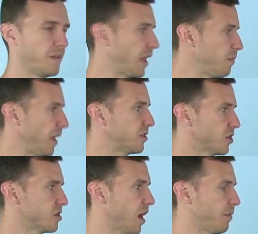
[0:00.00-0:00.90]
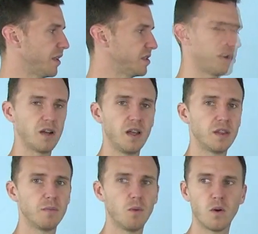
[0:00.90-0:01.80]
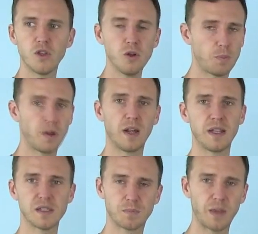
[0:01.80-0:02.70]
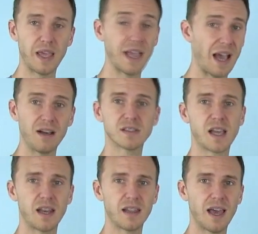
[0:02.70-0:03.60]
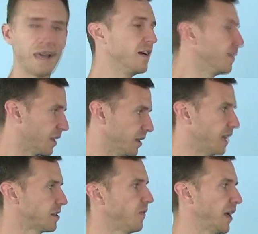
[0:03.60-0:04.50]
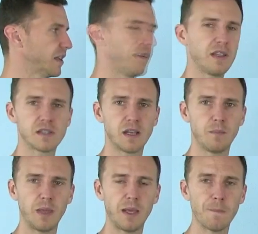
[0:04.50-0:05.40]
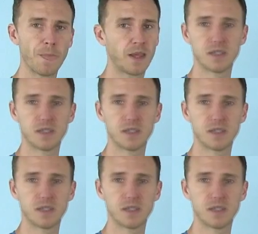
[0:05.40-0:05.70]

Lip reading: He makes your job easier. The more you put on his plate outside of that, the less effective he's going to be,